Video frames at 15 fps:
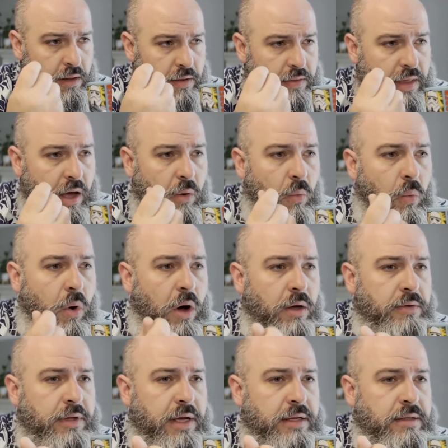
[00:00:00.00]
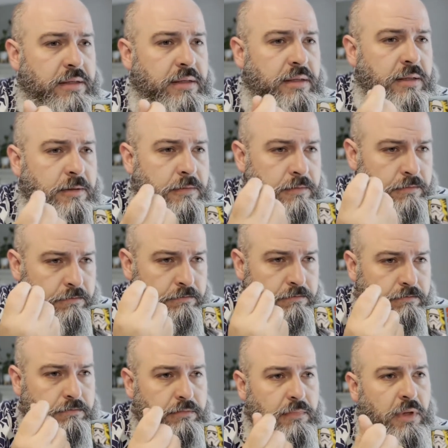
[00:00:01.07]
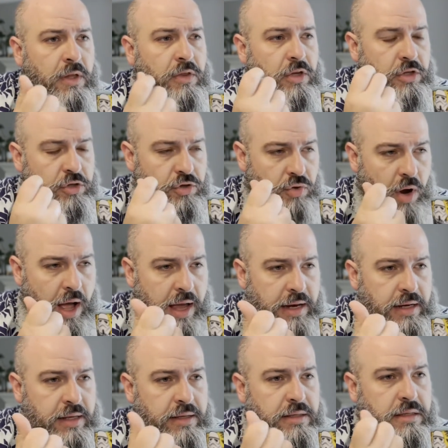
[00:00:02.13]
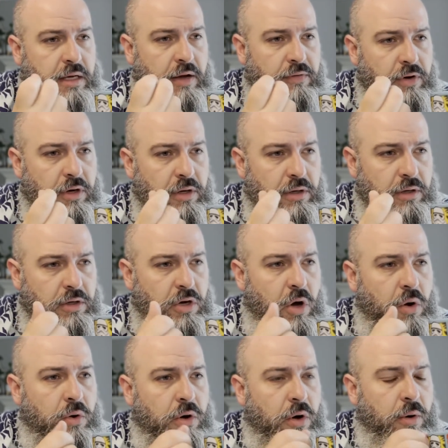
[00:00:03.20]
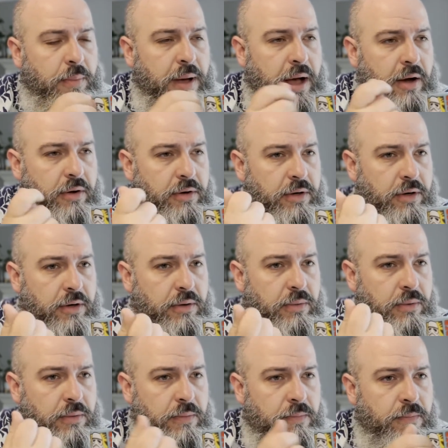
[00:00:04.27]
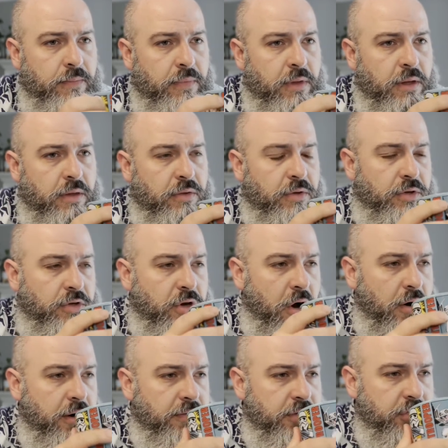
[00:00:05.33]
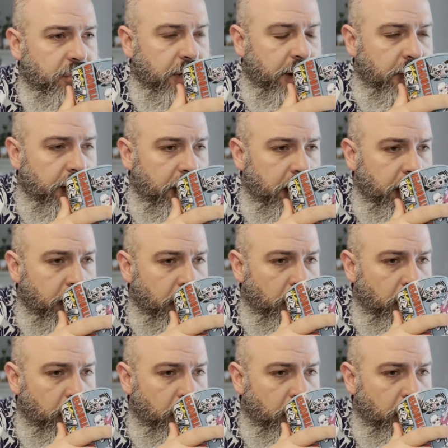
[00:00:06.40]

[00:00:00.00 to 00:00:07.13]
that walnut, the dryness of a cocoa powder, the tart of a cherry.